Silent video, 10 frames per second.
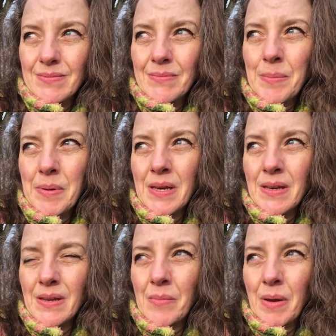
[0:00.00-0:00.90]
Maybe
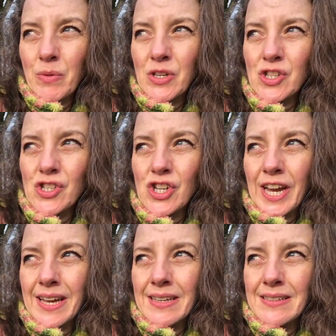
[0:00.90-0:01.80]
you might want to
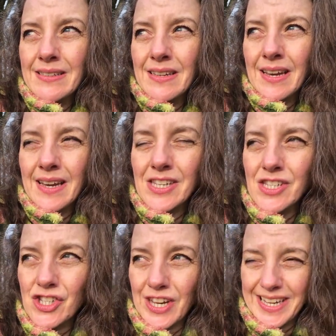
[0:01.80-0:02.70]
shed,
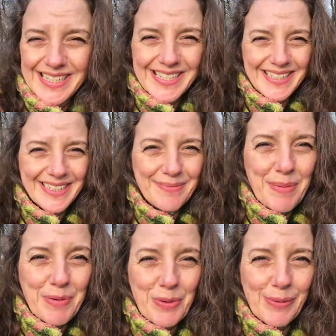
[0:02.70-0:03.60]

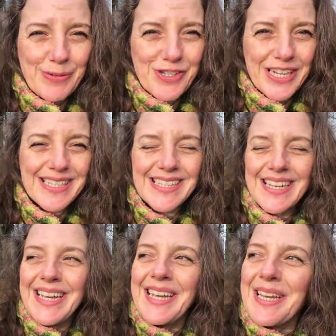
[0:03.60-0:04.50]
maybe you will shed.
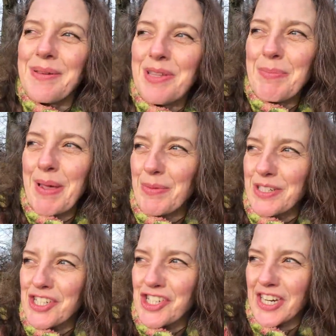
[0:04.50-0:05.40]
You might
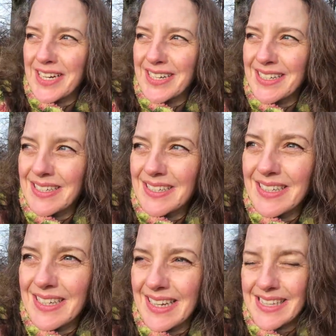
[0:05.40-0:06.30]
want to share
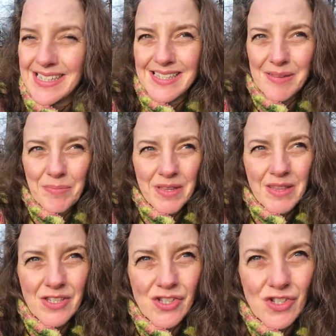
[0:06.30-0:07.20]

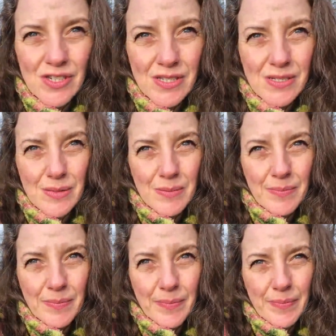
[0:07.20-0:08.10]
something that's just,
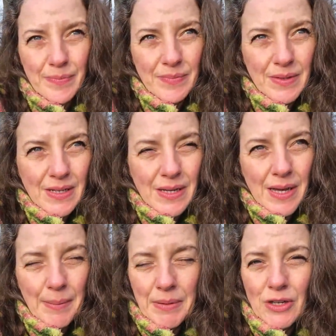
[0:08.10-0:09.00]

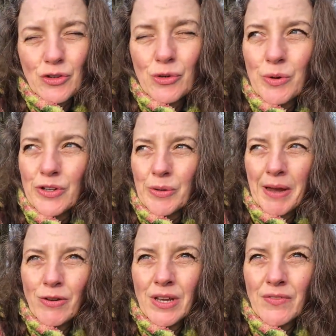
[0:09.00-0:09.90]
I mean, you know what, you
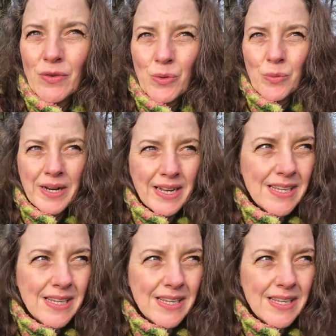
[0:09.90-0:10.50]
might not even know what it